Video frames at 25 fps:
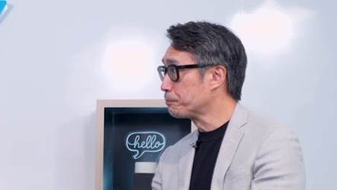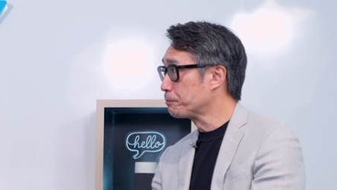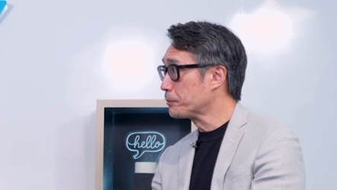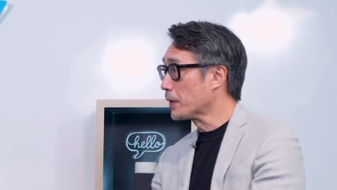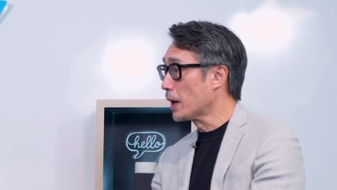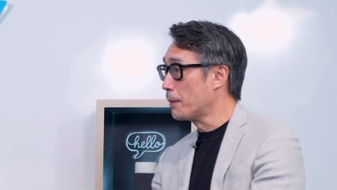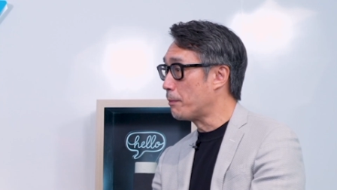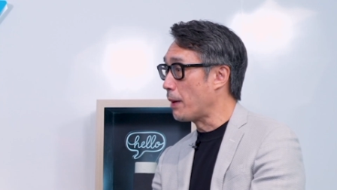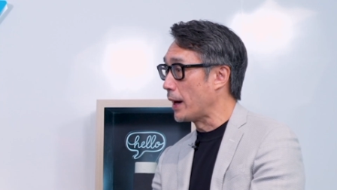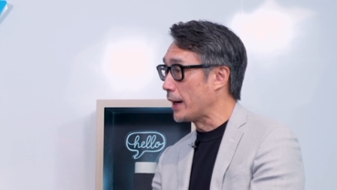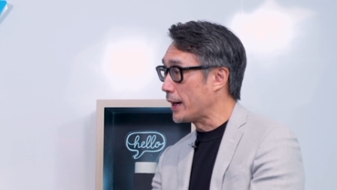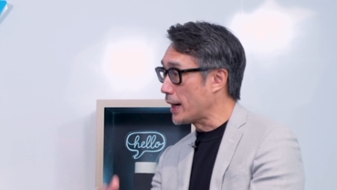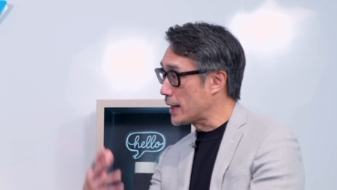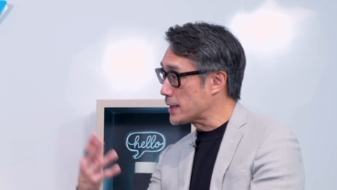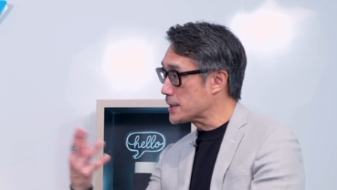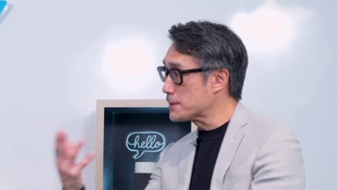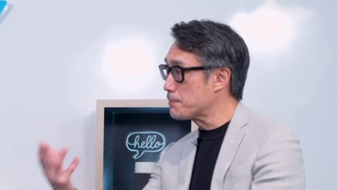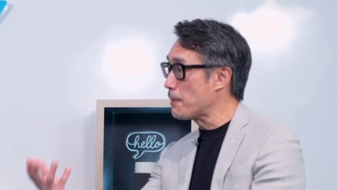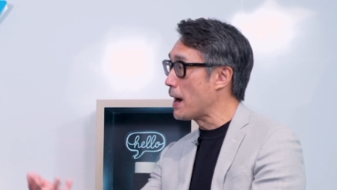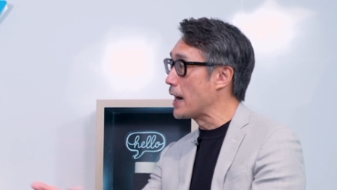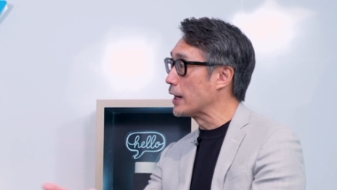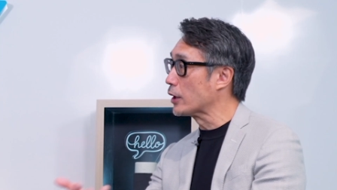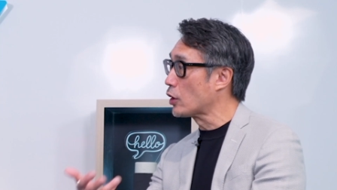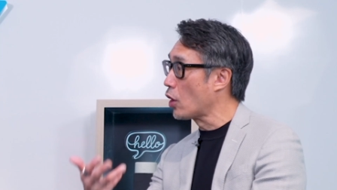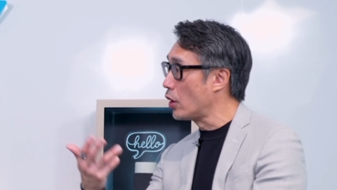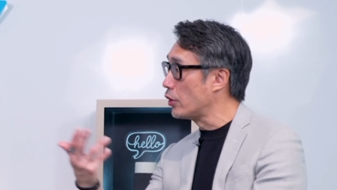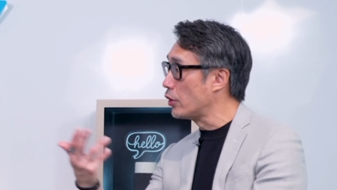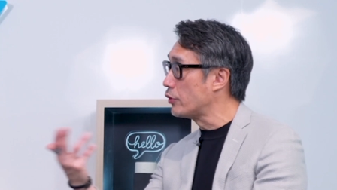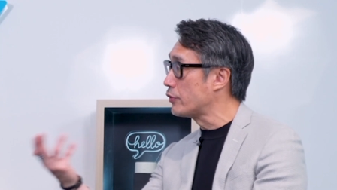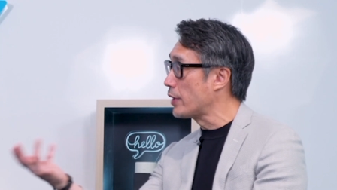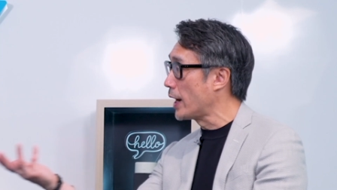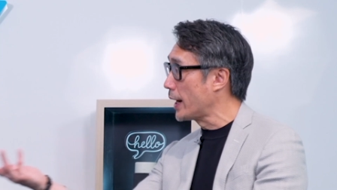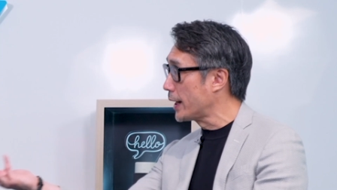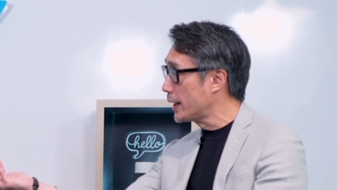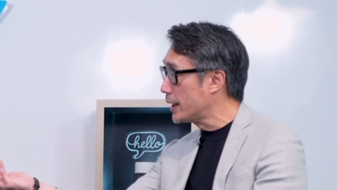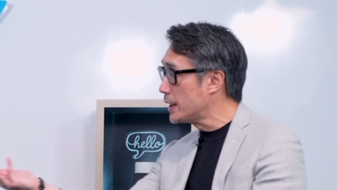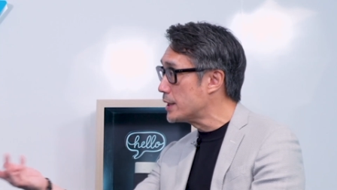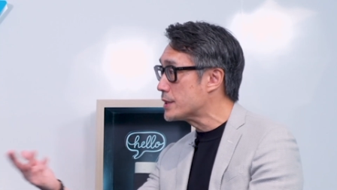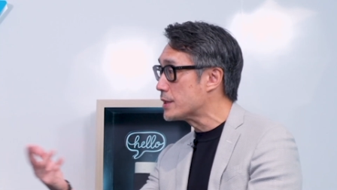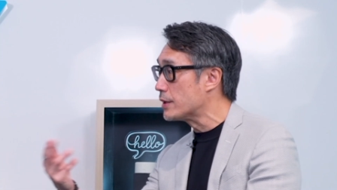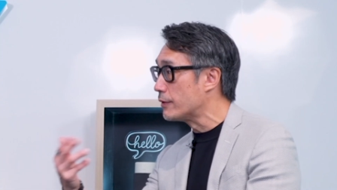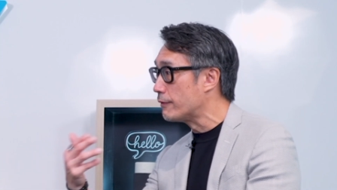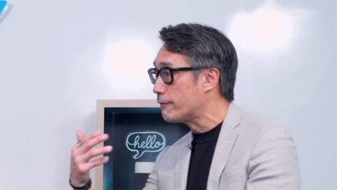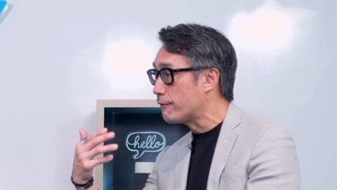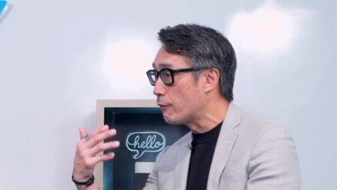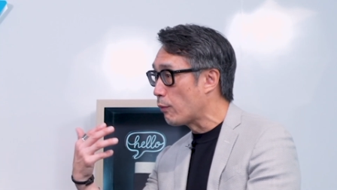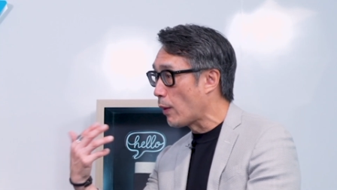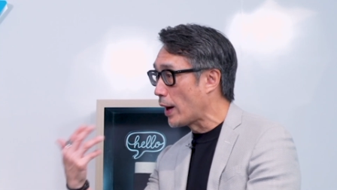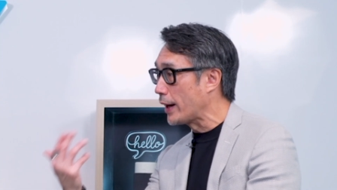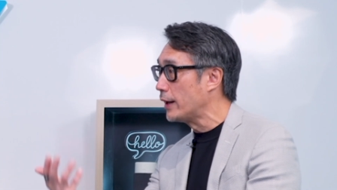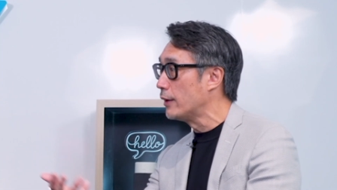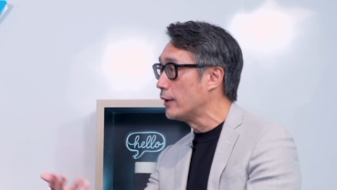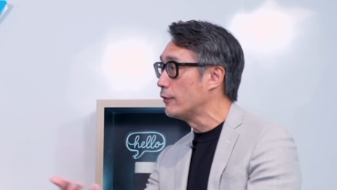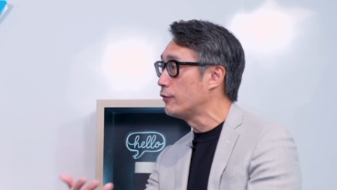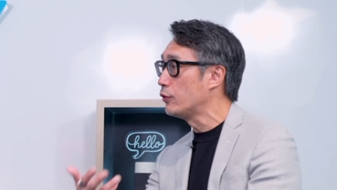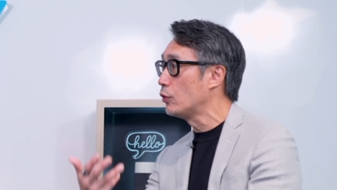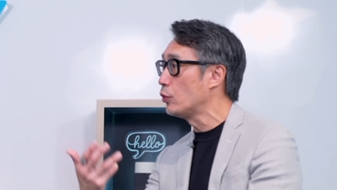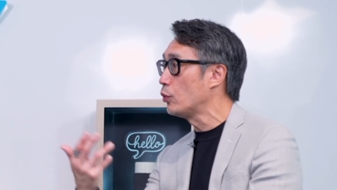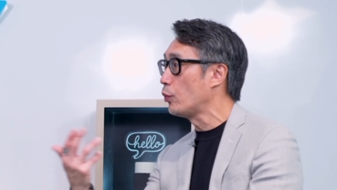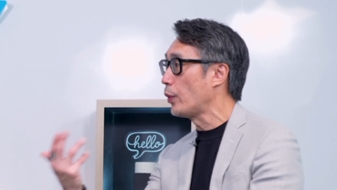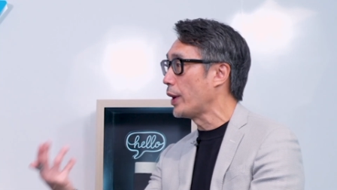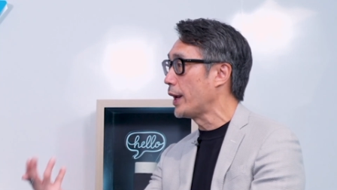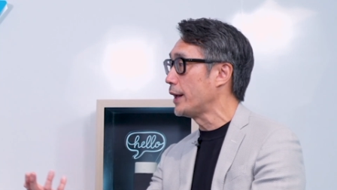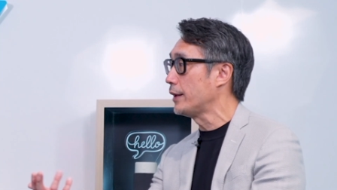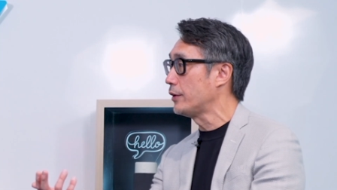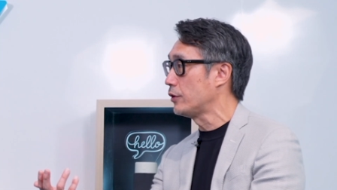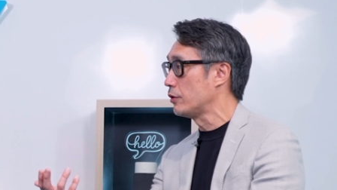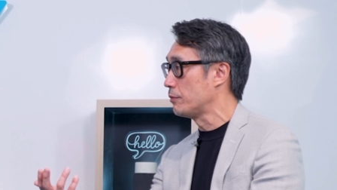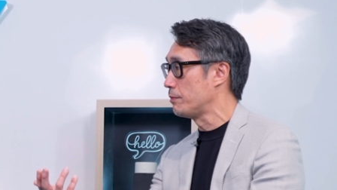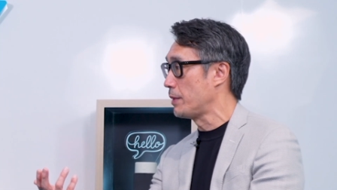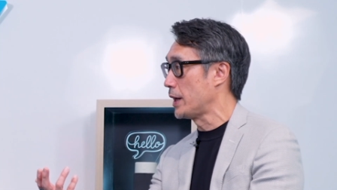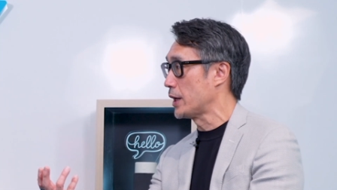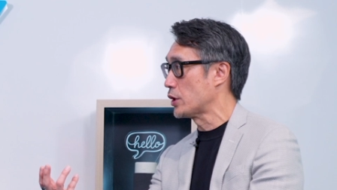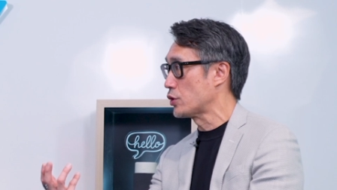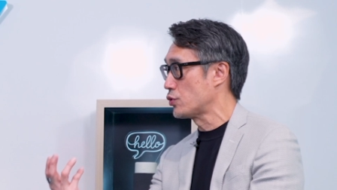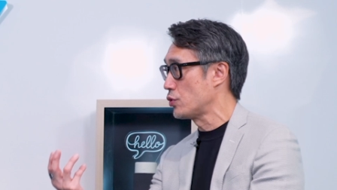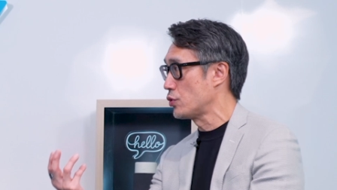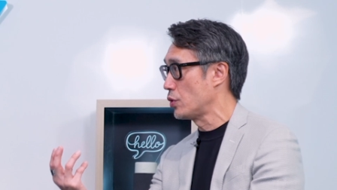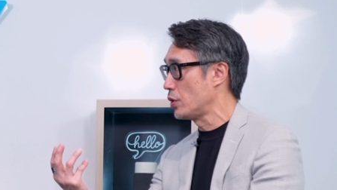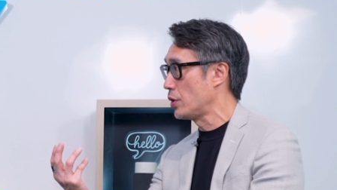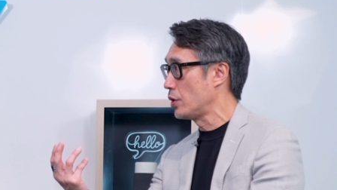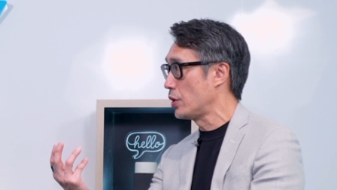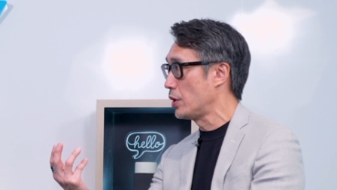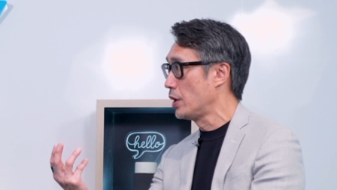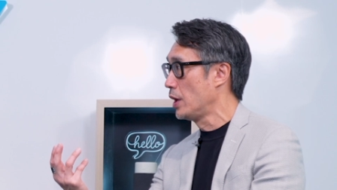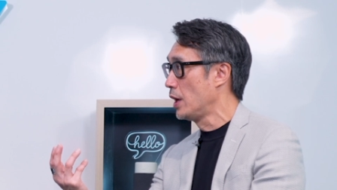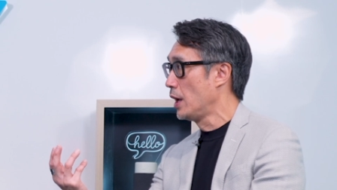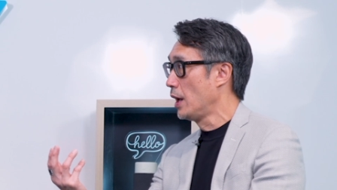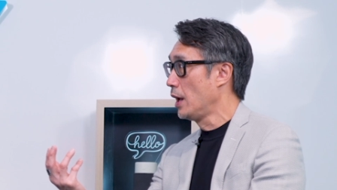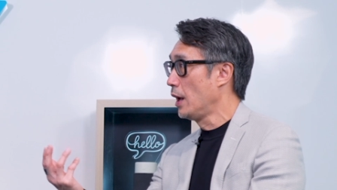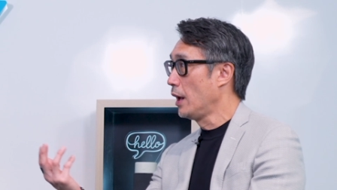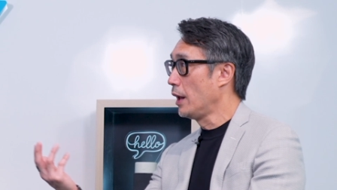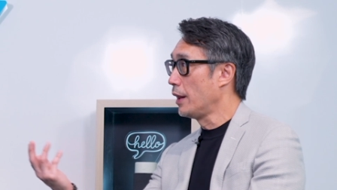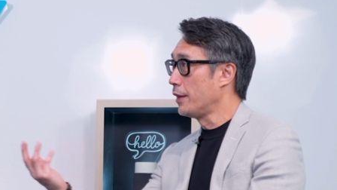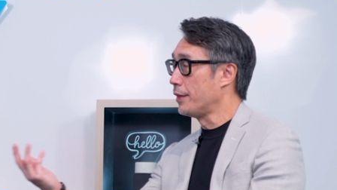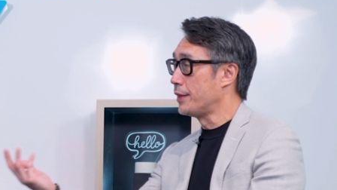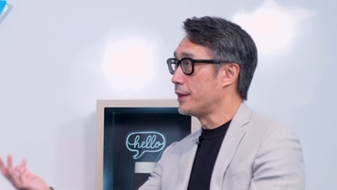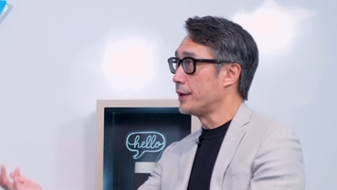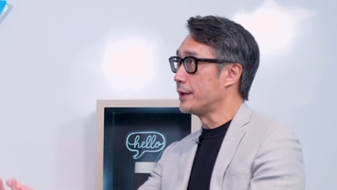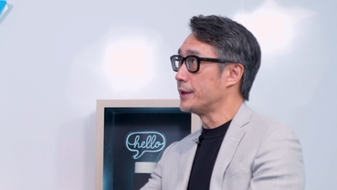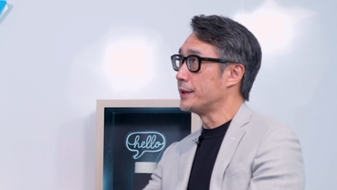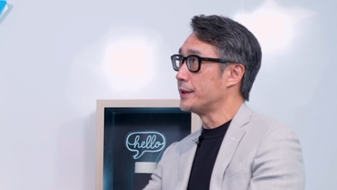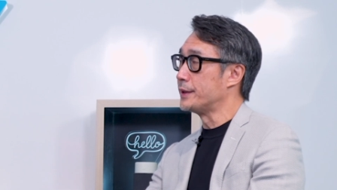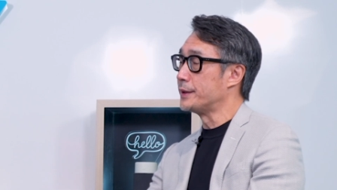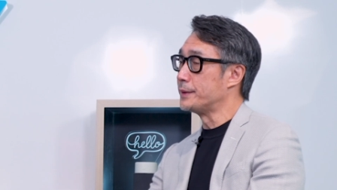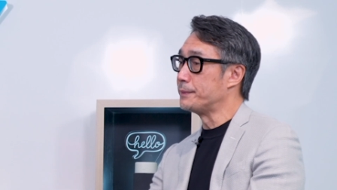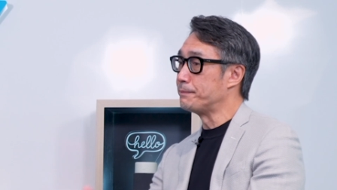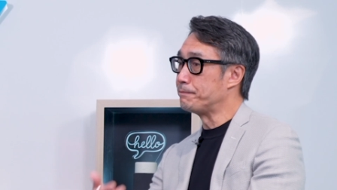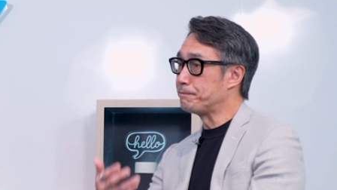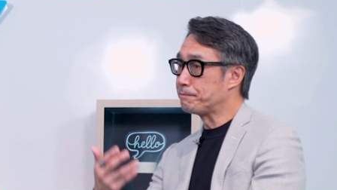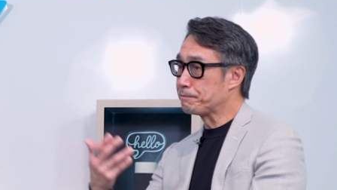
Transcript: Yeah. But that smart contract is a wonderful way to make sure the